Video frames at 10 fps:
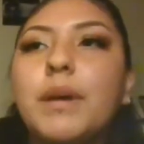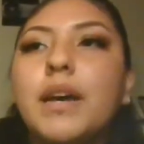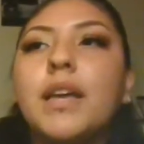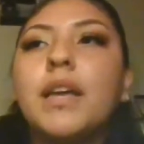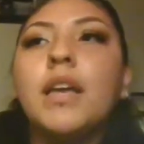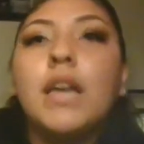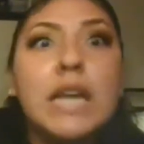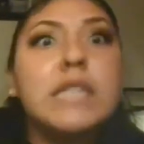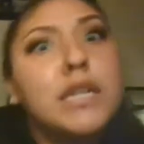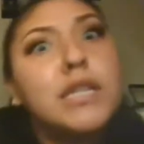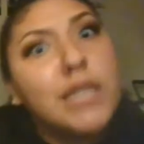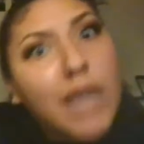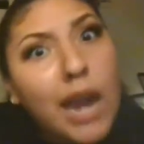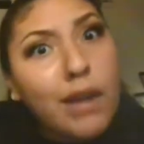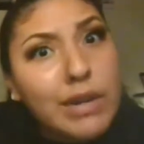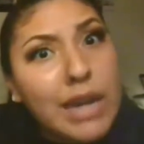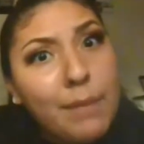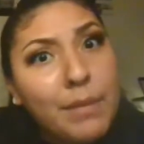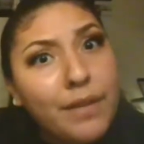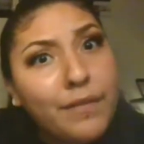But it's good to carry
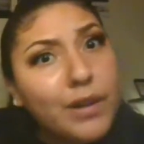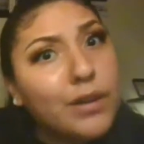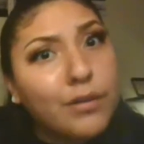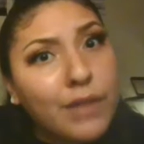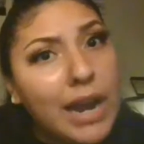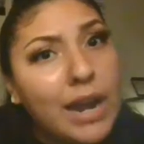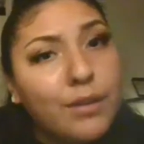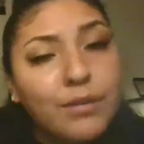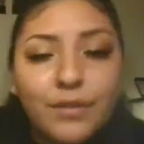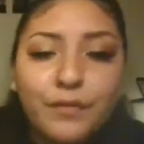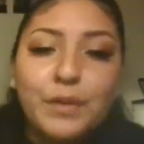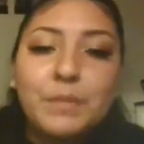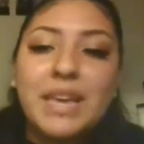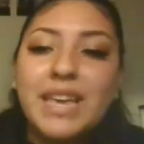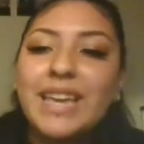that motherfucker around, you feel me?